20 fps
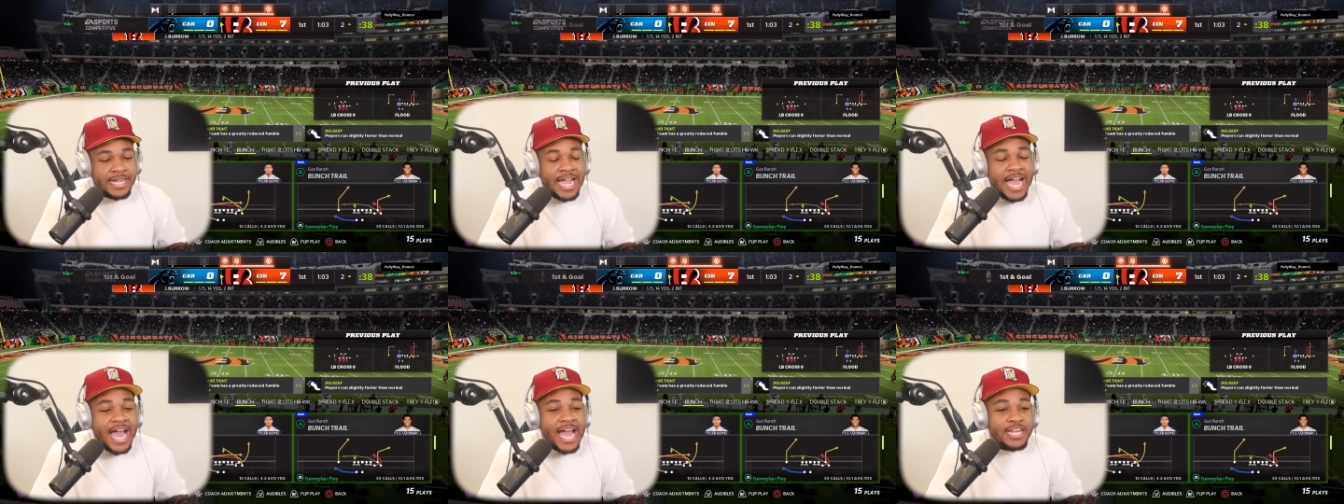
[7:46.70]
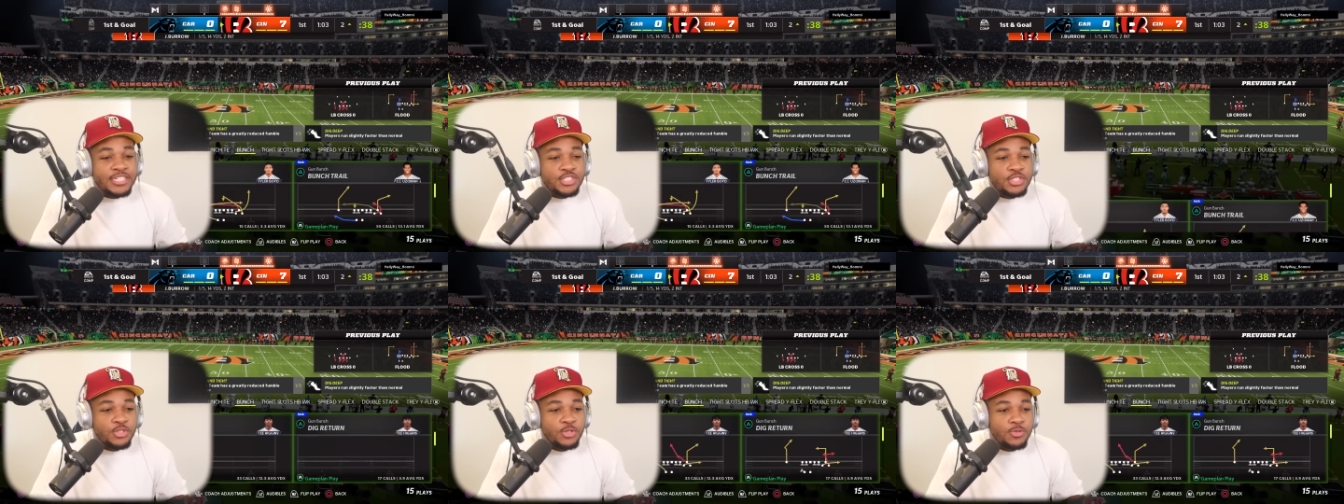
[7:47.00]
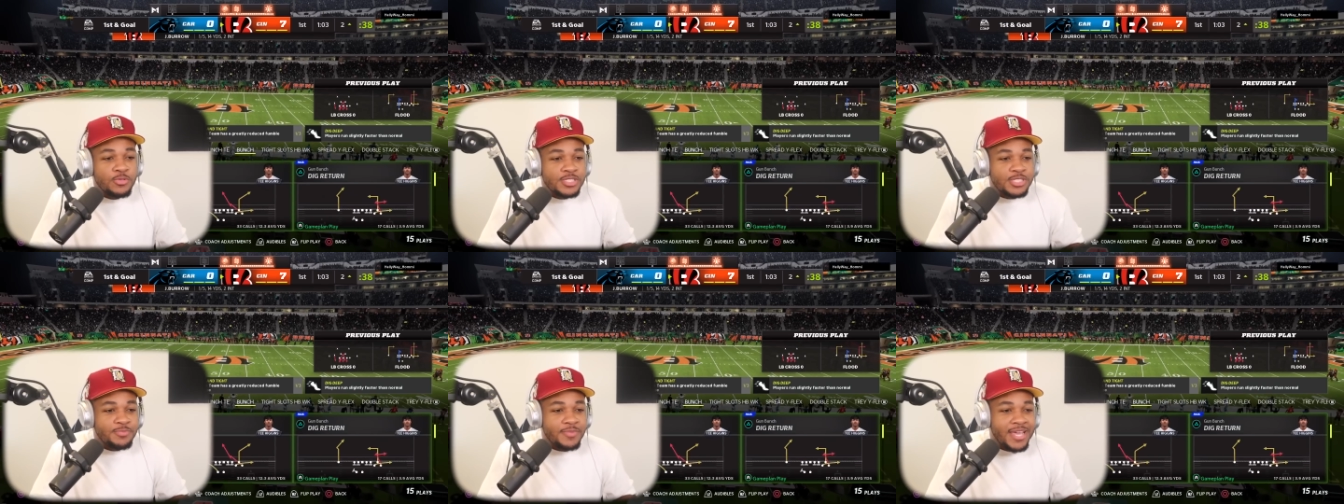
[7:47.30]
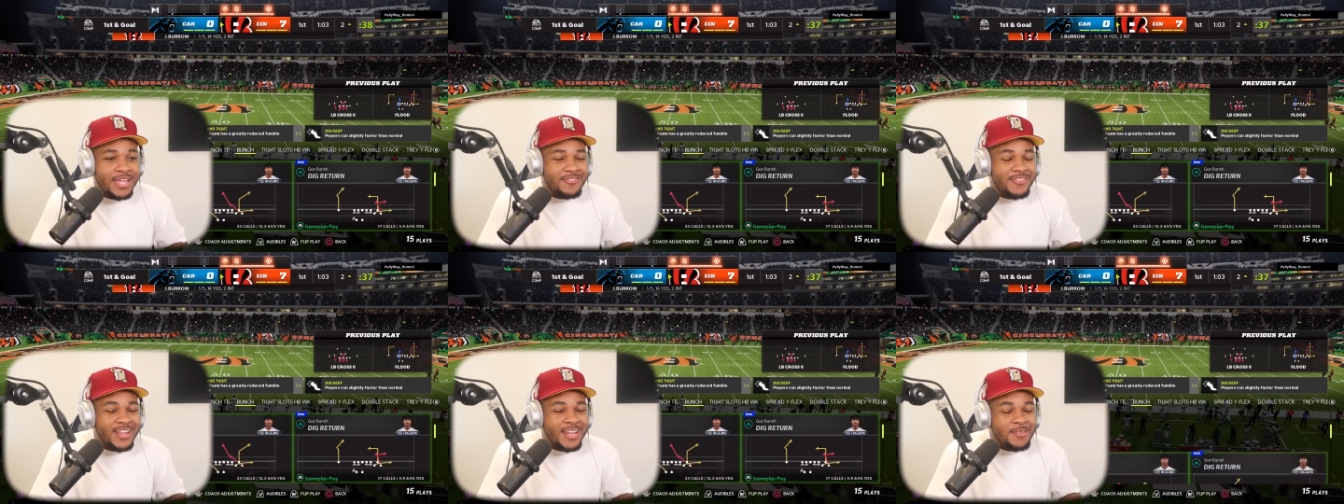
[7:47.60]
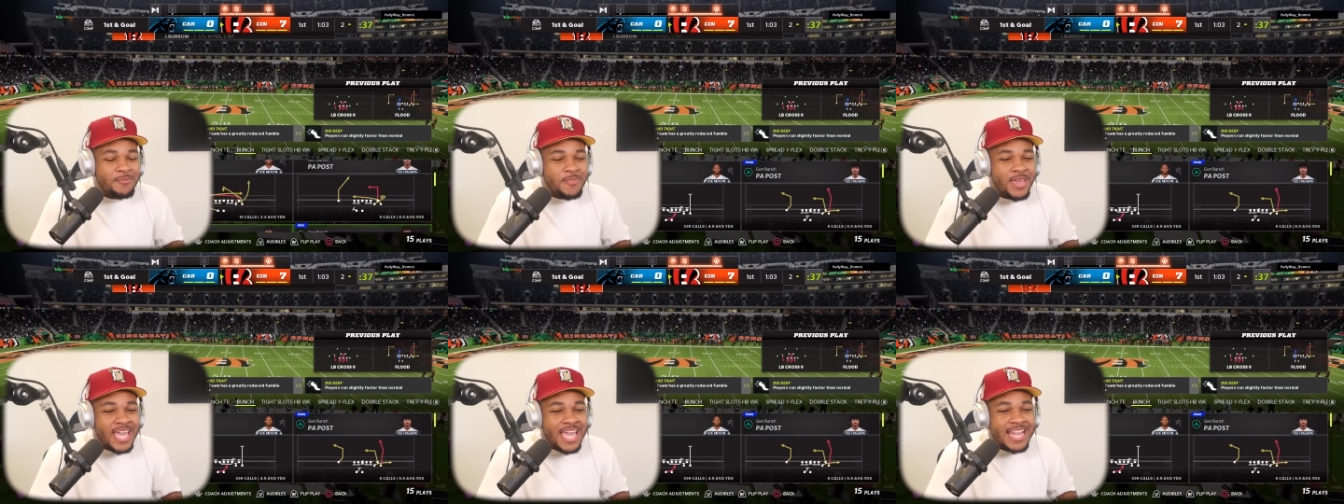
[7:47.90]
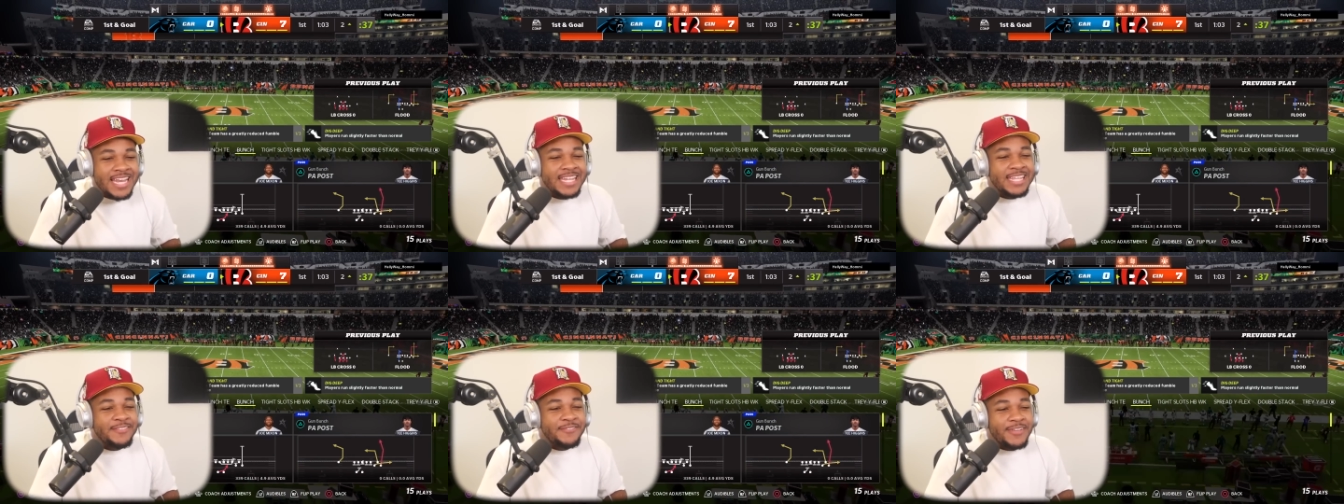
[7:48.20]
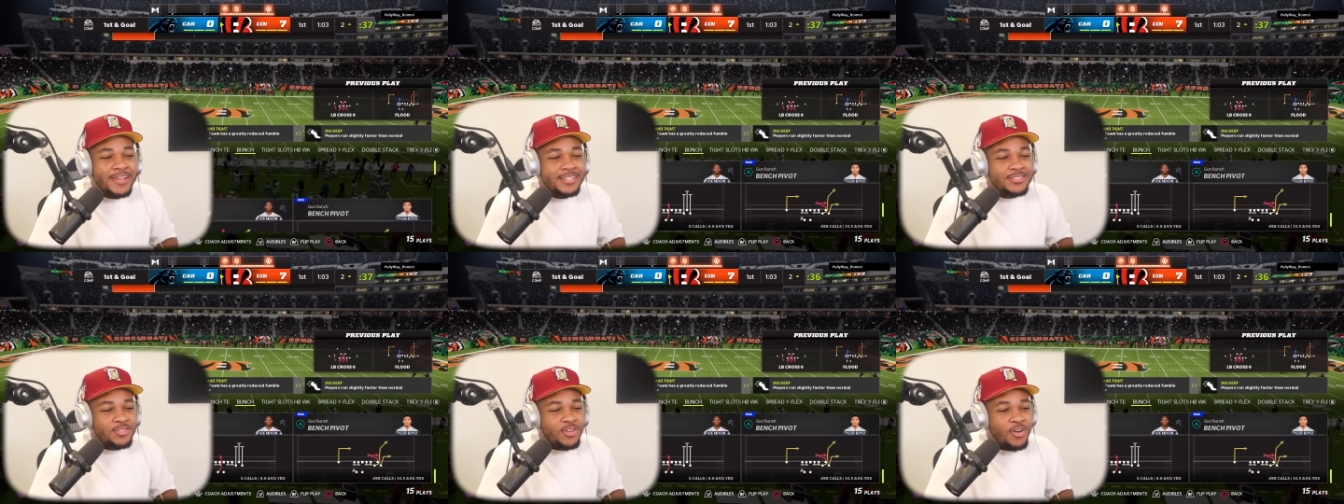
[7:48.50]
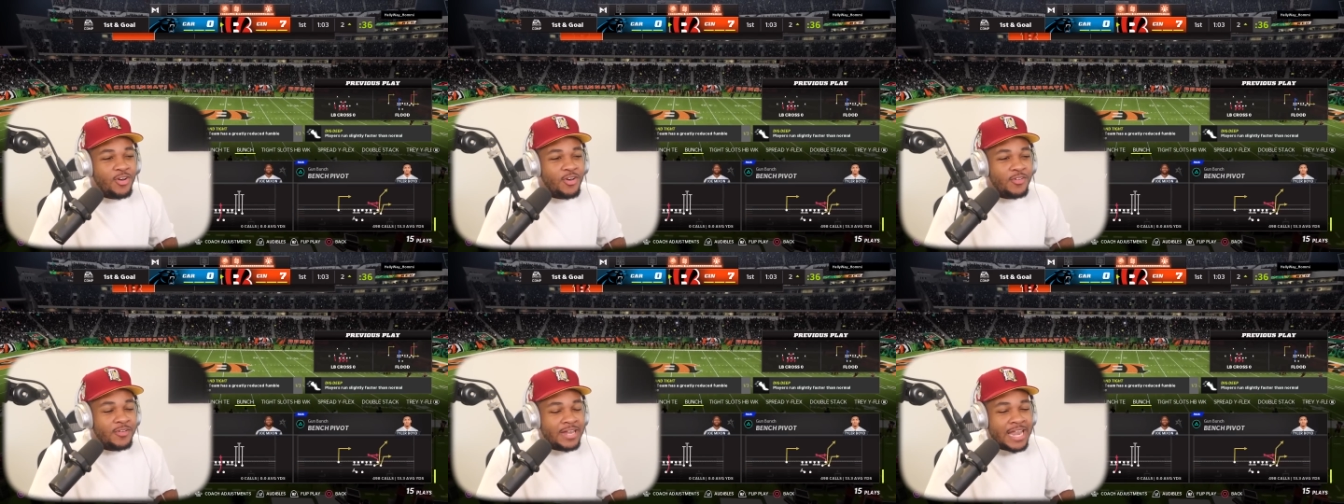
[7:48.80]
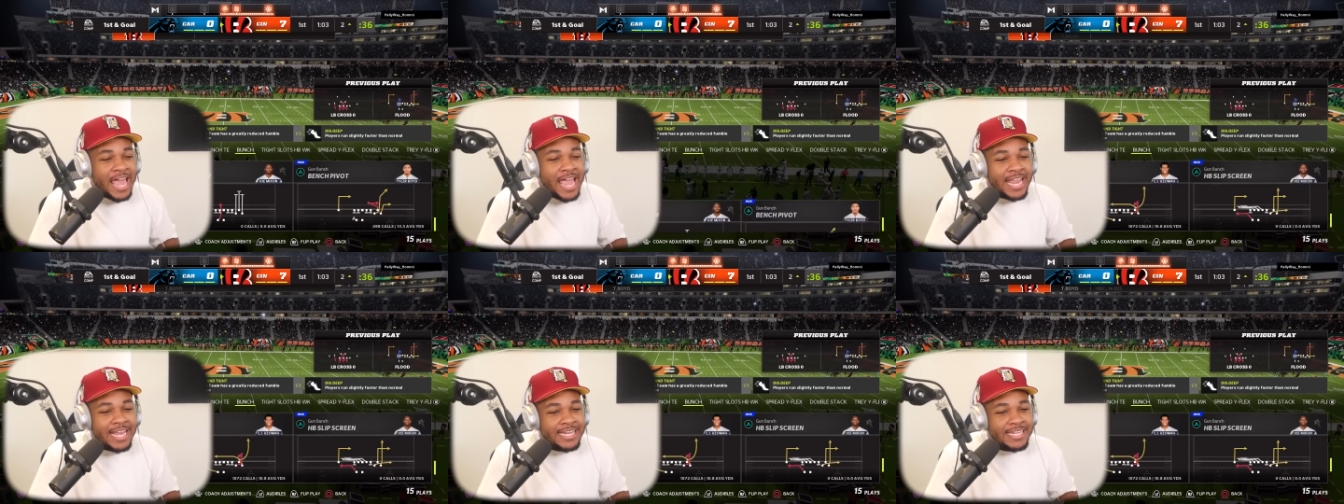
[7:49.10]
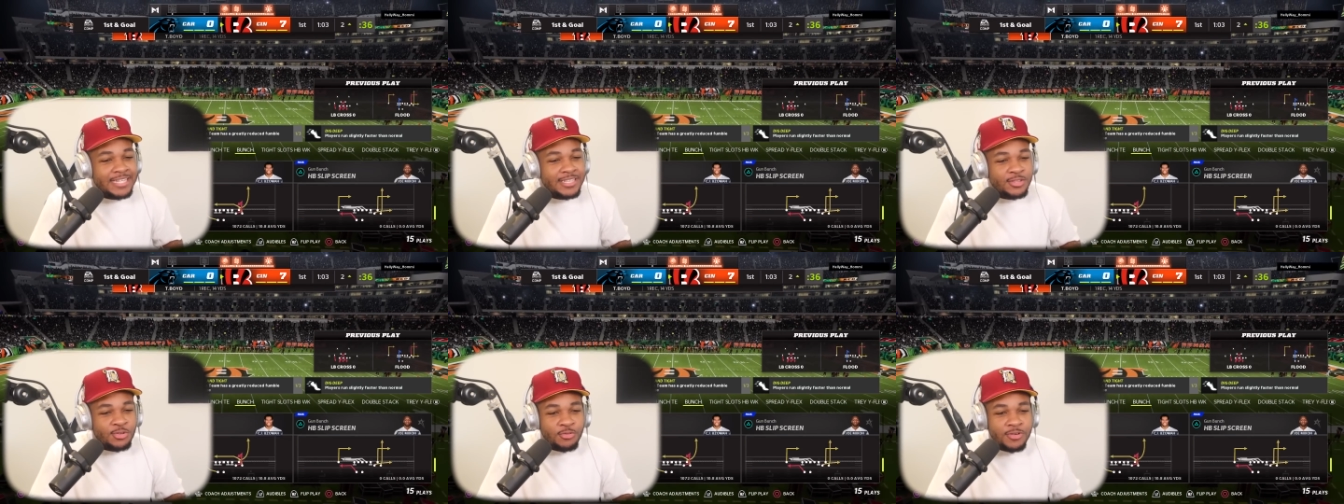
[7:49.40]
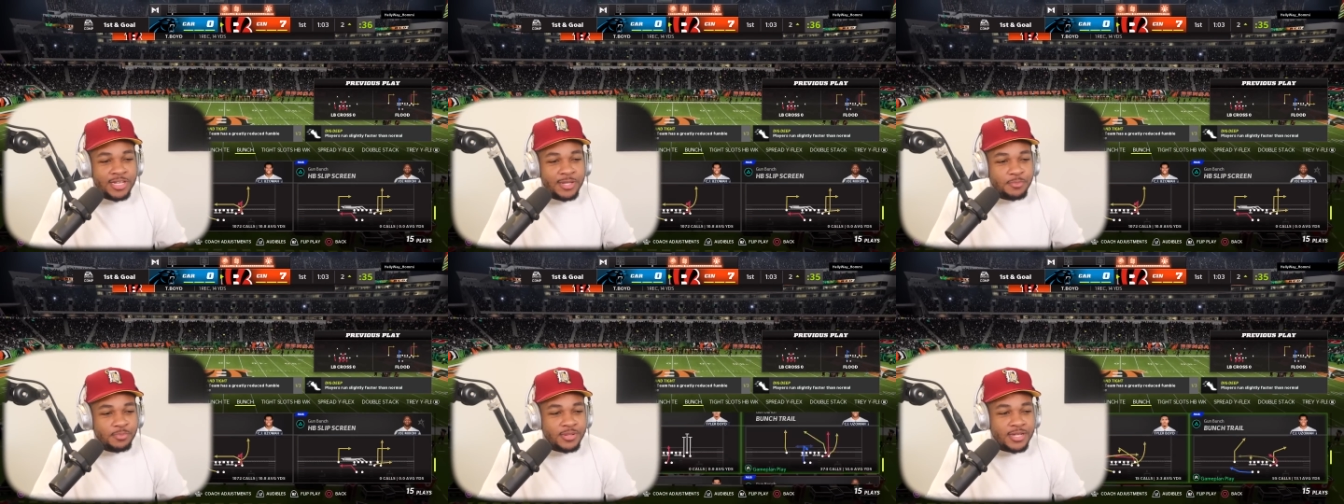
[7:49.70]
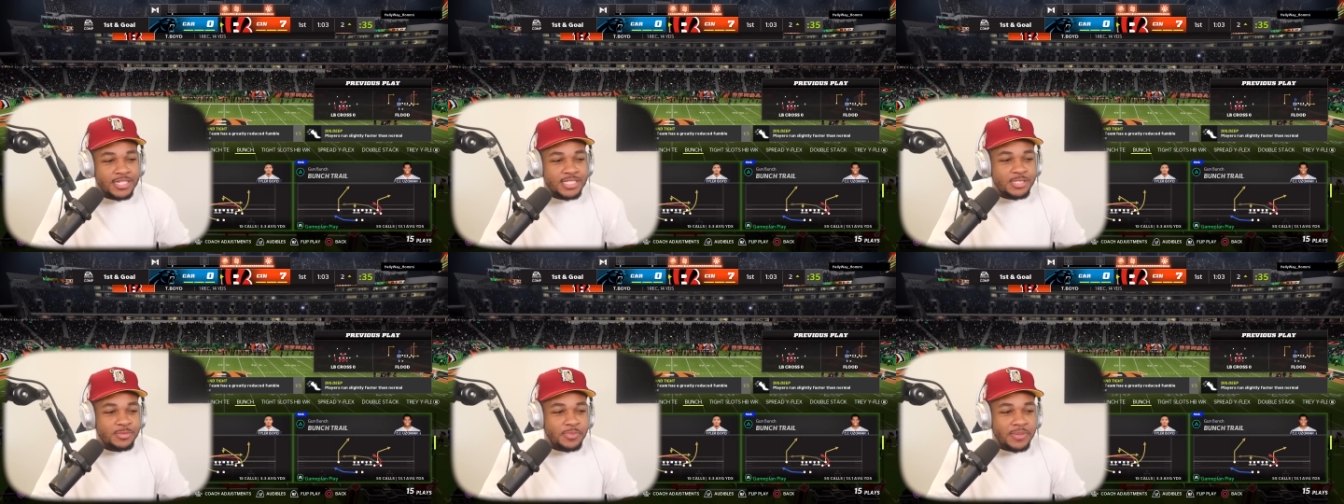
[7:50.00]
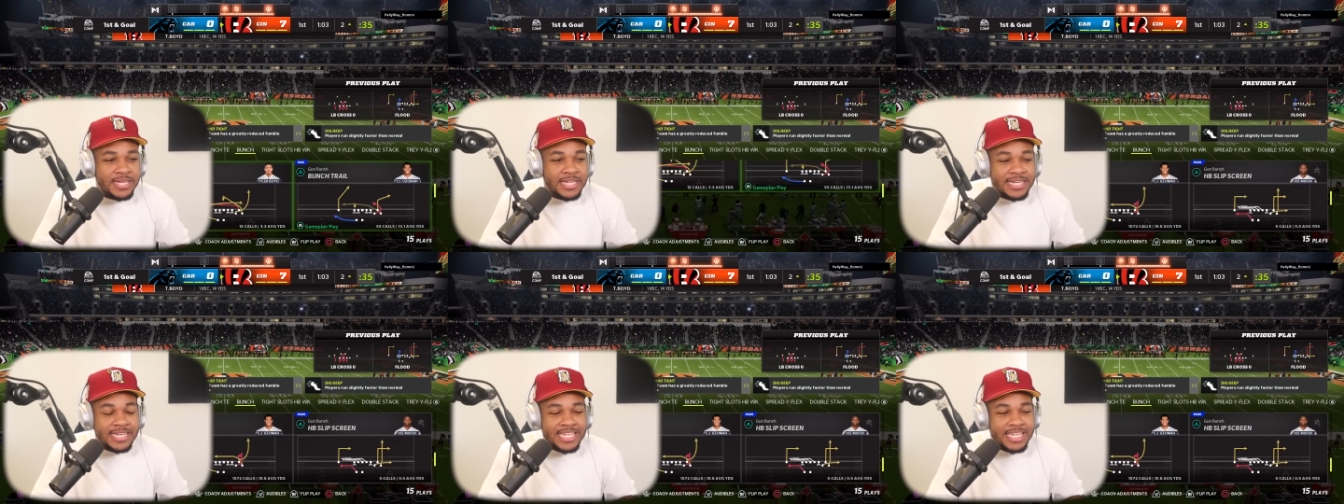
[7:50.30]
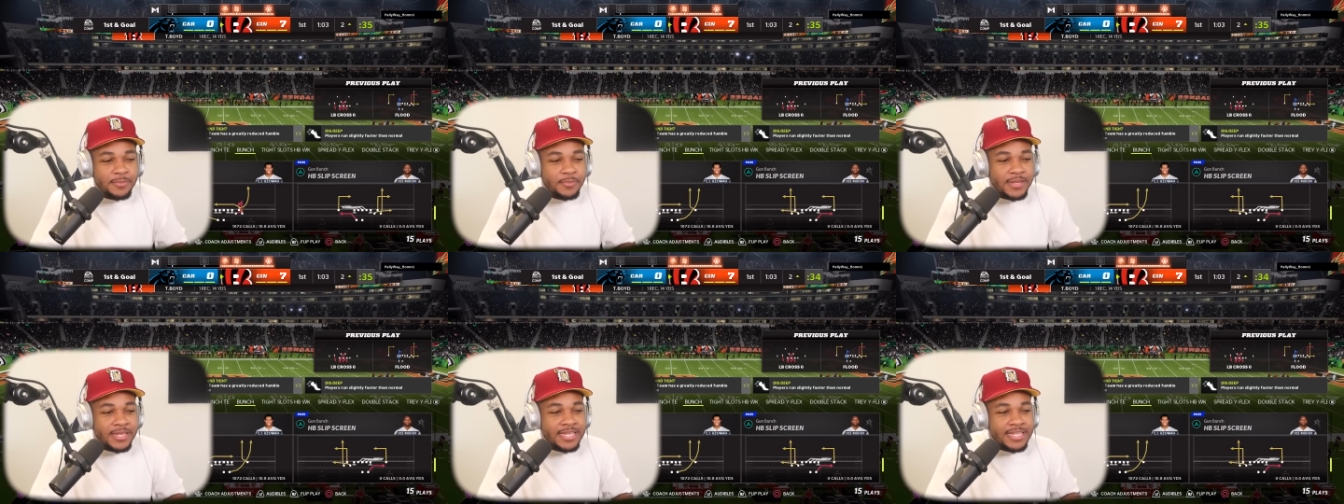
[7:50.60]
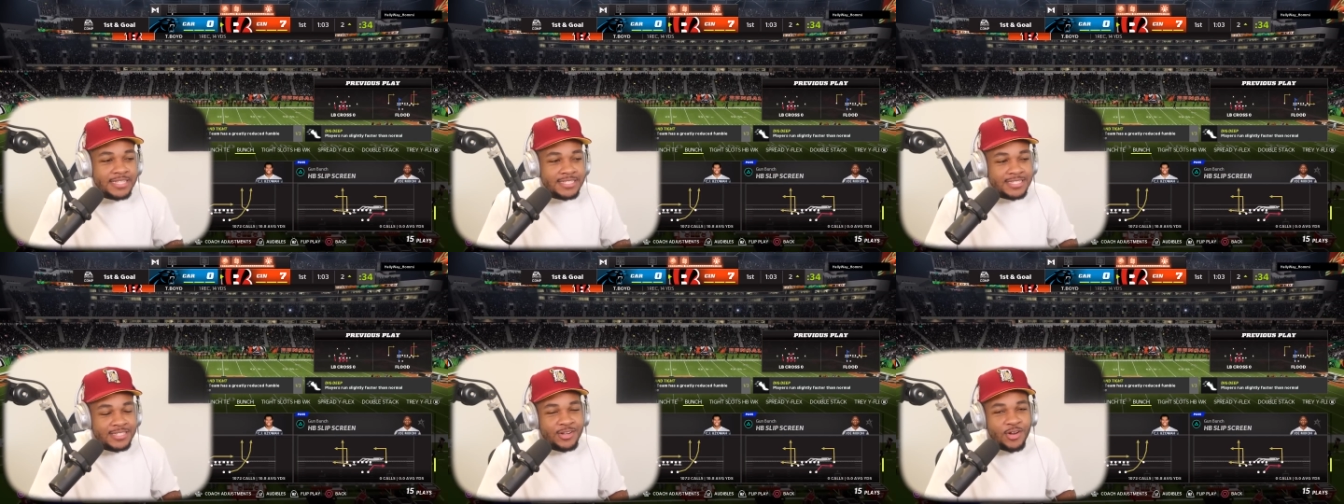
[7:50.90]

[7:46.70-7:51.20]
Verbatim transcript: Got you. This man running man defense, all 93 plus speed DBs,